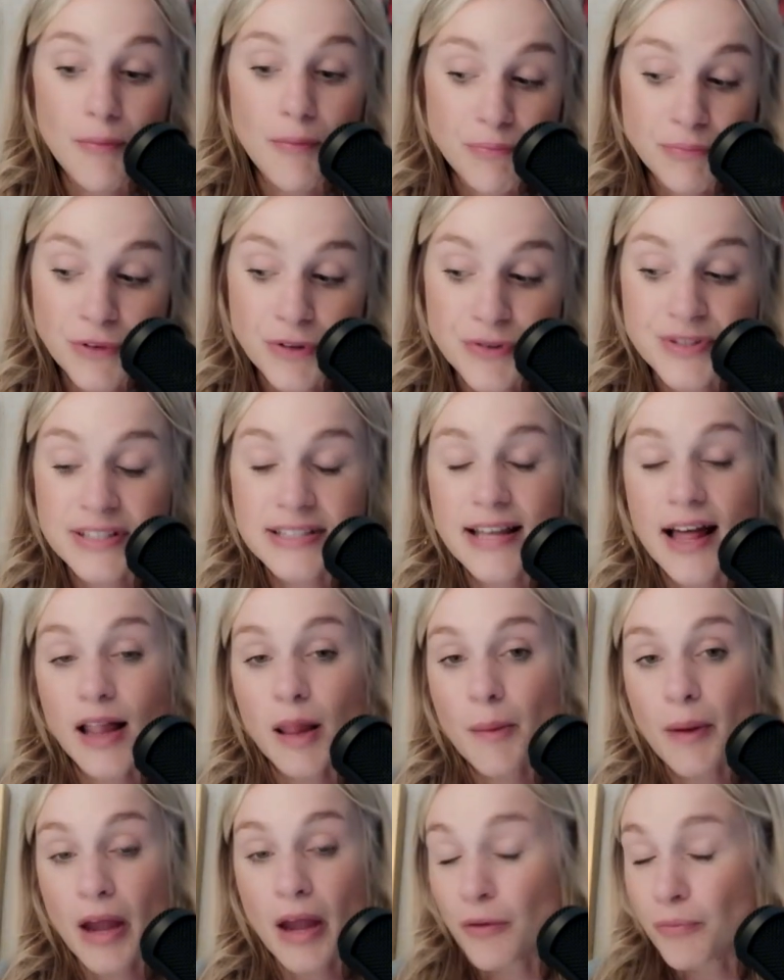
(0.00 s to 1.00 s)
Losing to
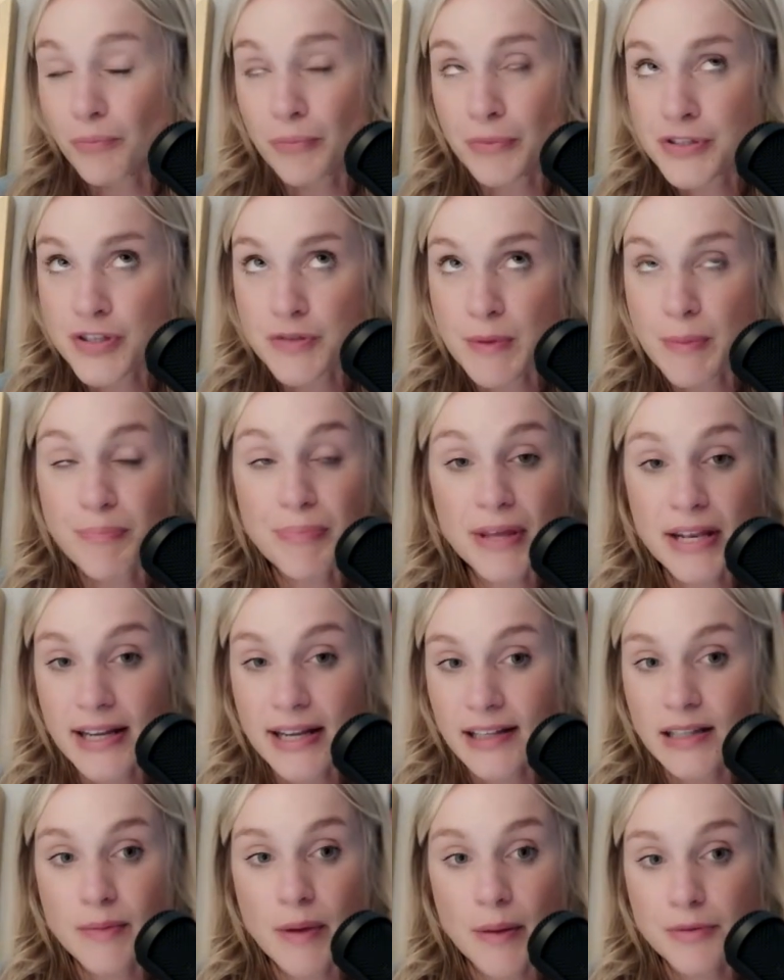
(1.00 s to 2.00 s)
Alabama, or excuse me, beating
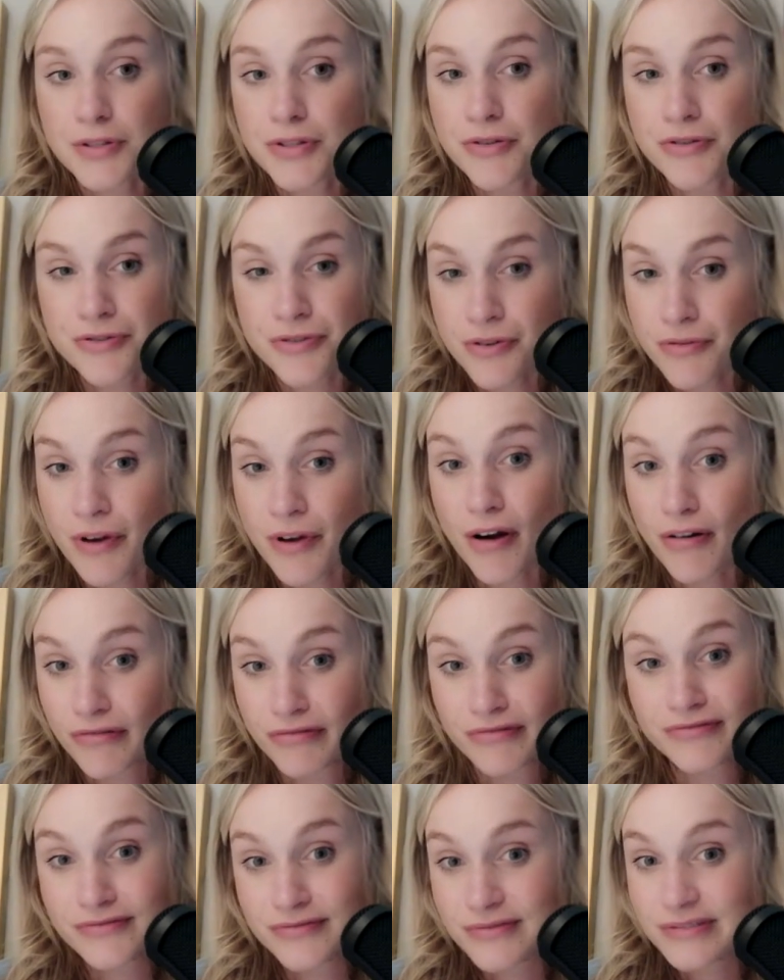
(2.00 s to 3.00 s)
Alabama two years in a row.
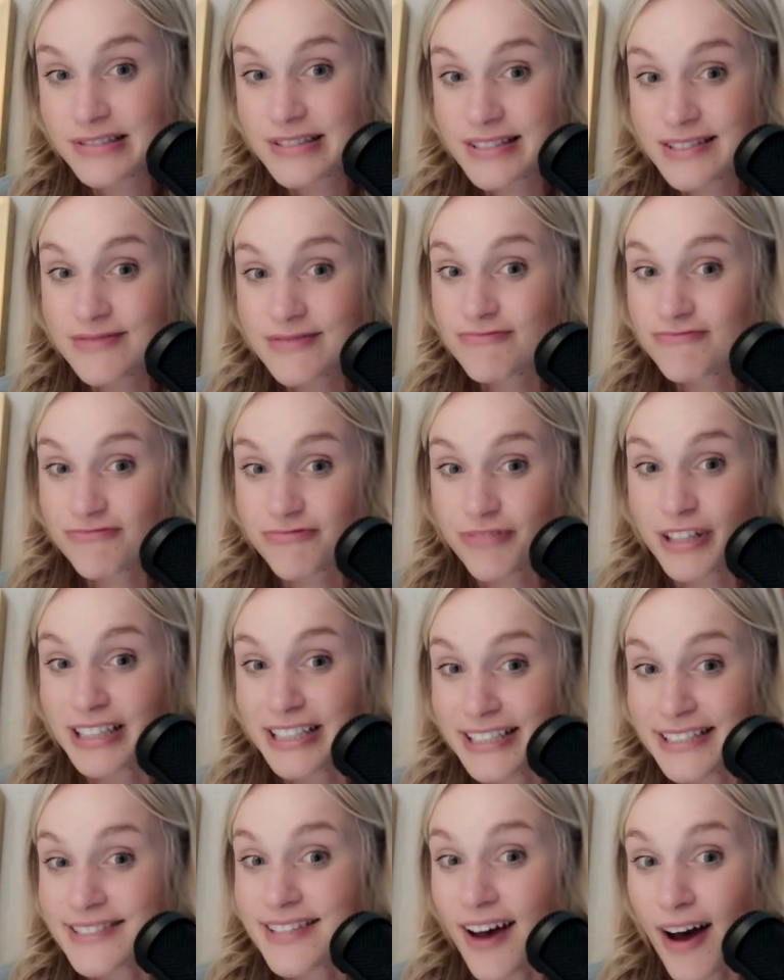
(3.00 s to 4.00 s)
It's
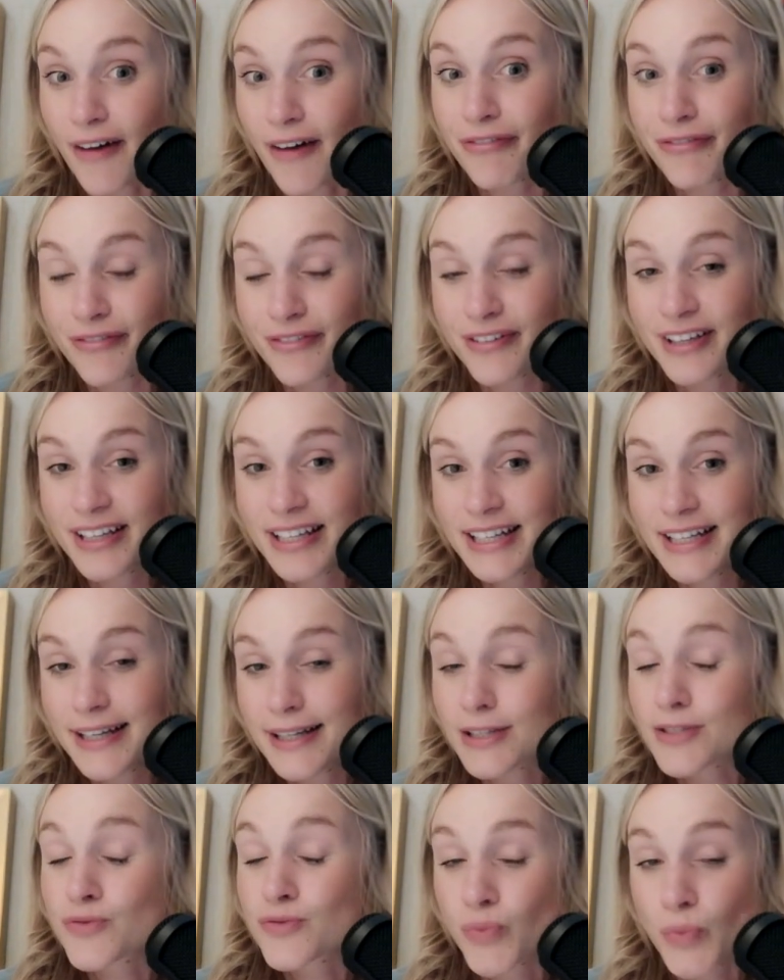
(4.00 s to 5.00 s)
really tough.
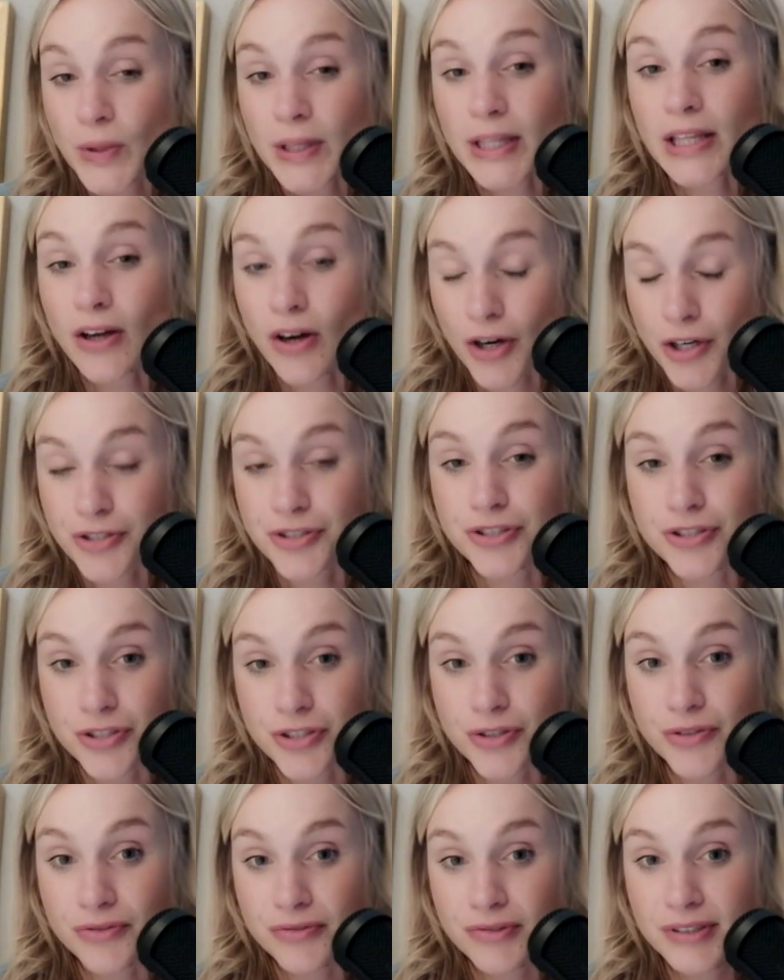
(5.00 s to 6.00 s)
It is really hard to
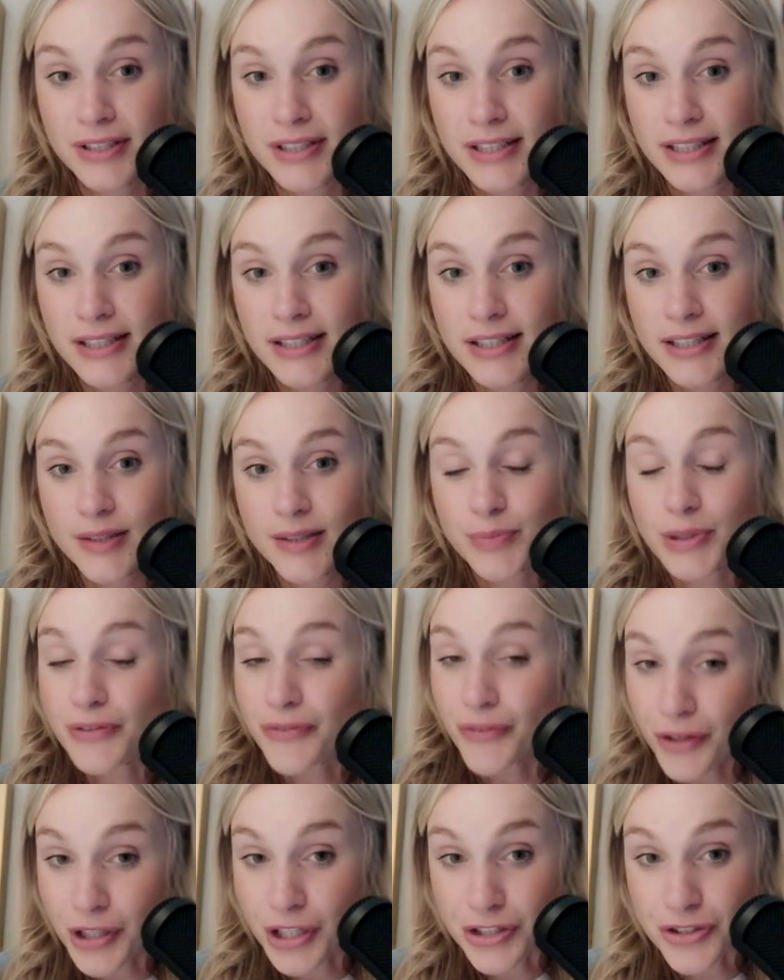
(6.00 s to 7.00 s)
do. But
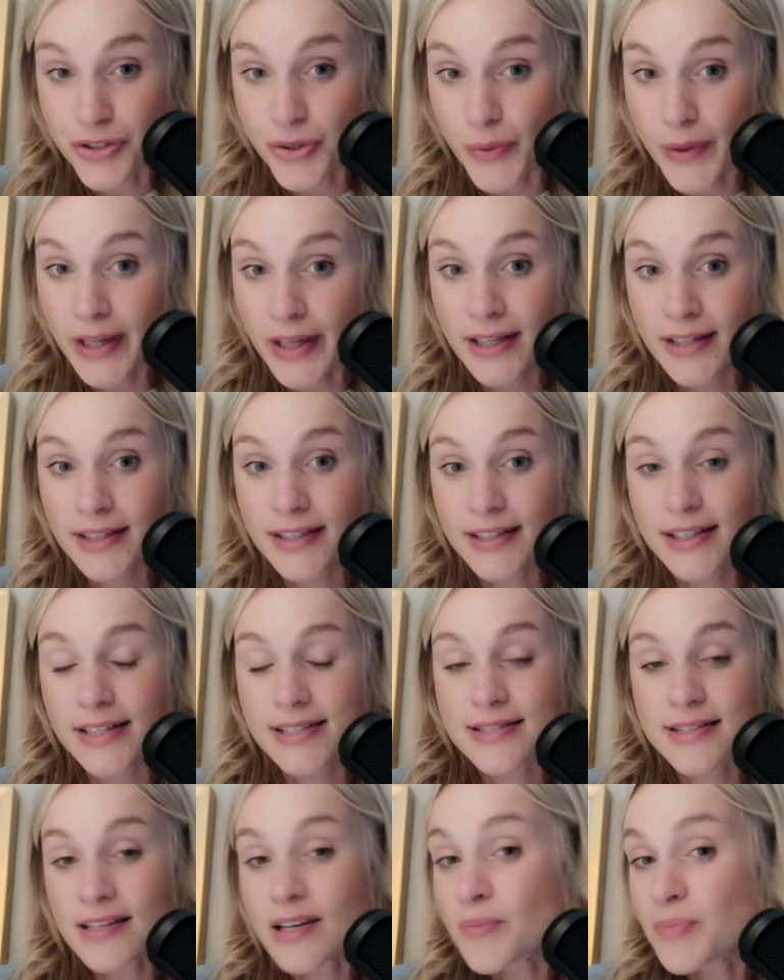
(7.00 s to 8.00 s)
if you're going to do it,
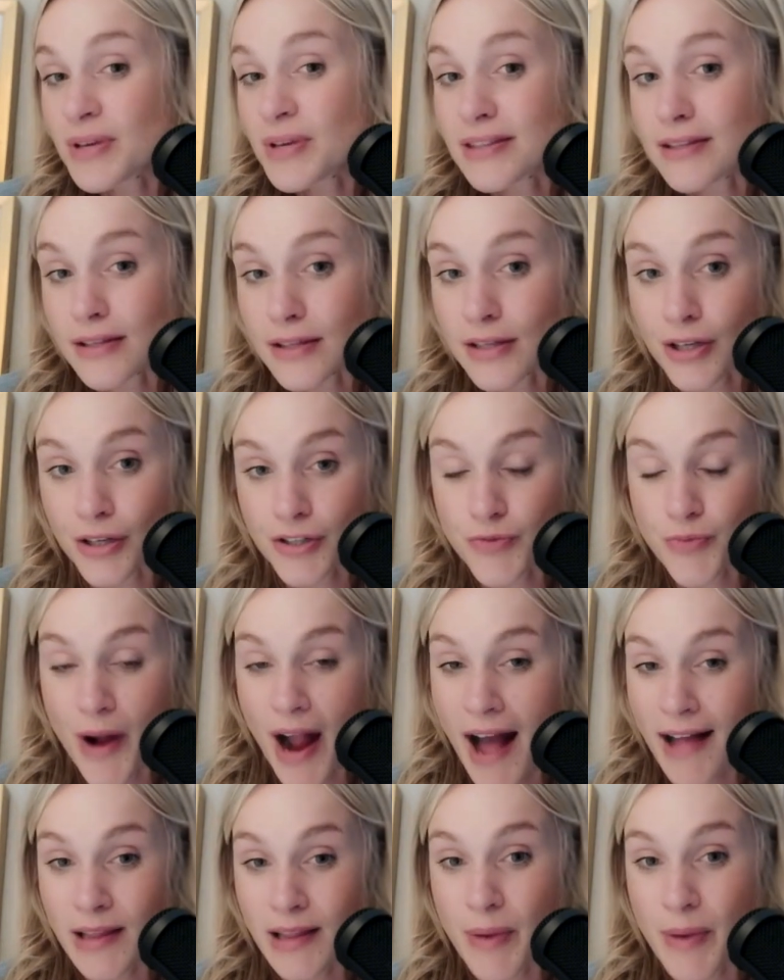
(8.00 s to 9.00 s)
it's going to be in the years where
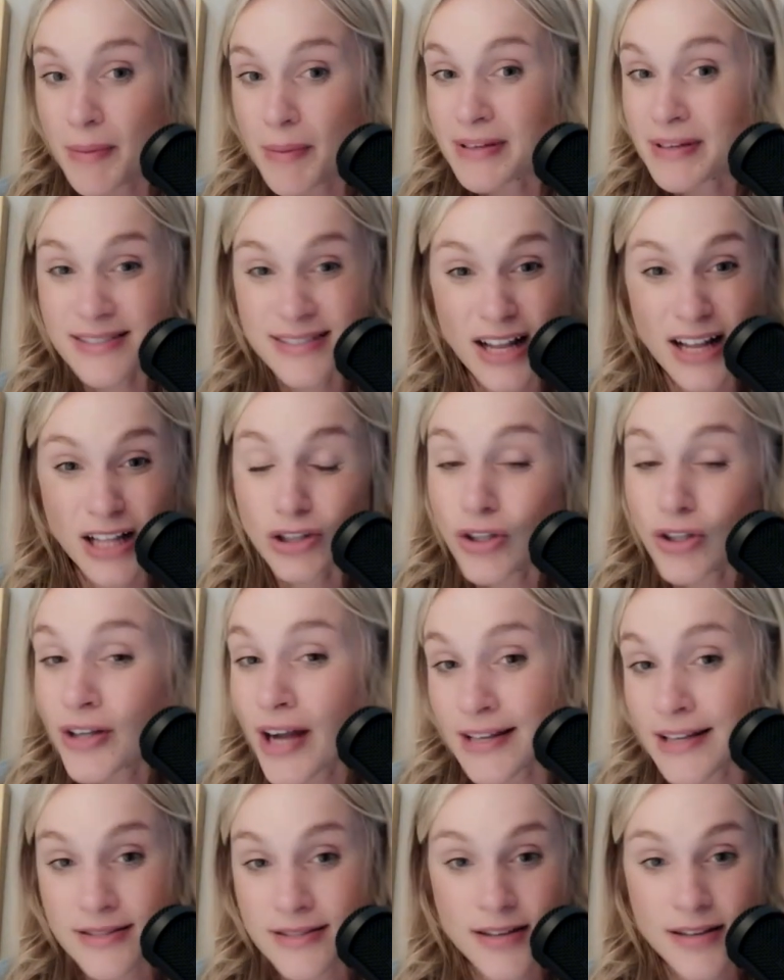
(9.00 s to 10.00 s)
Alabama does not look
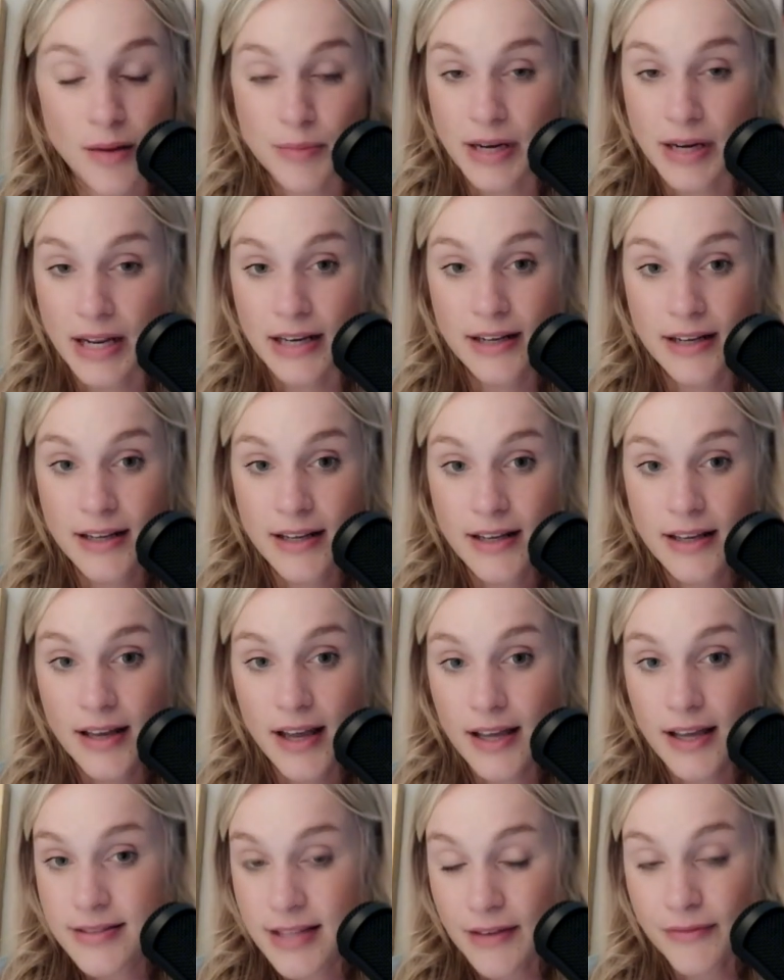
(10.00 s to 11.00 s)
as dominant
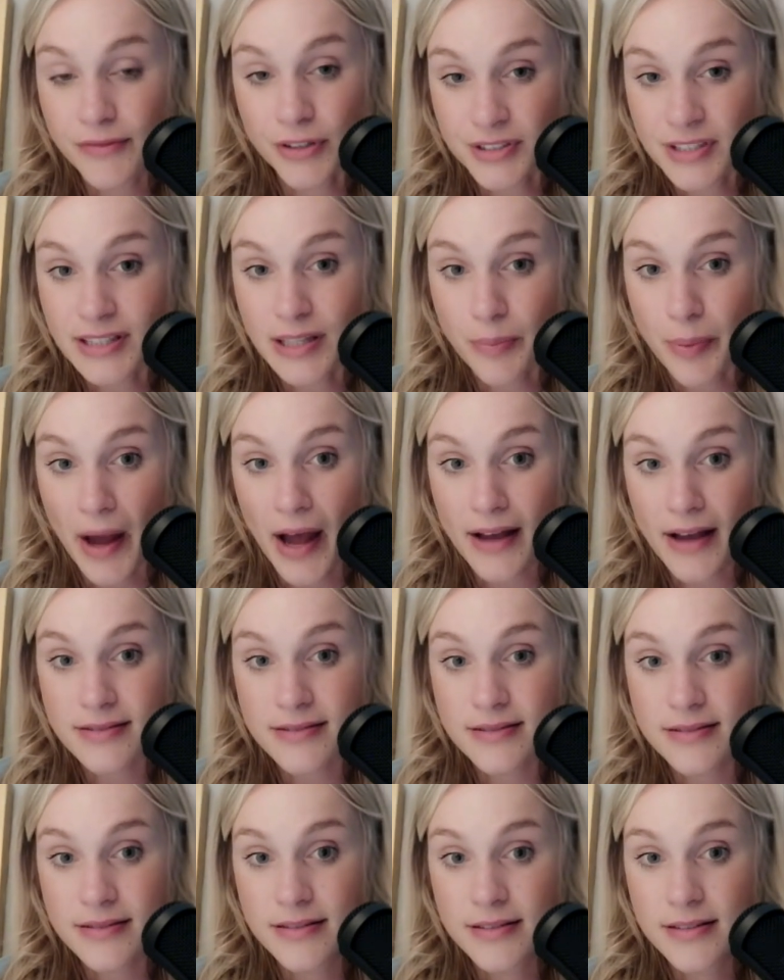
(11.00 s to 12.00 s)
as they've looked in the
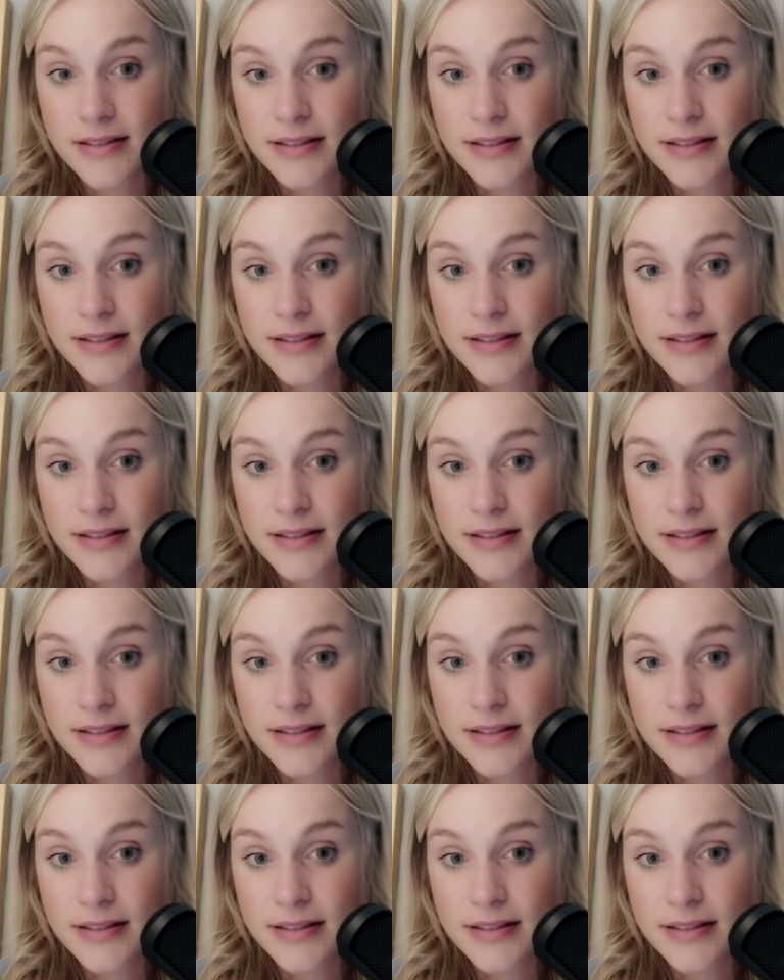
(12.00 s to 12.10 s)
past.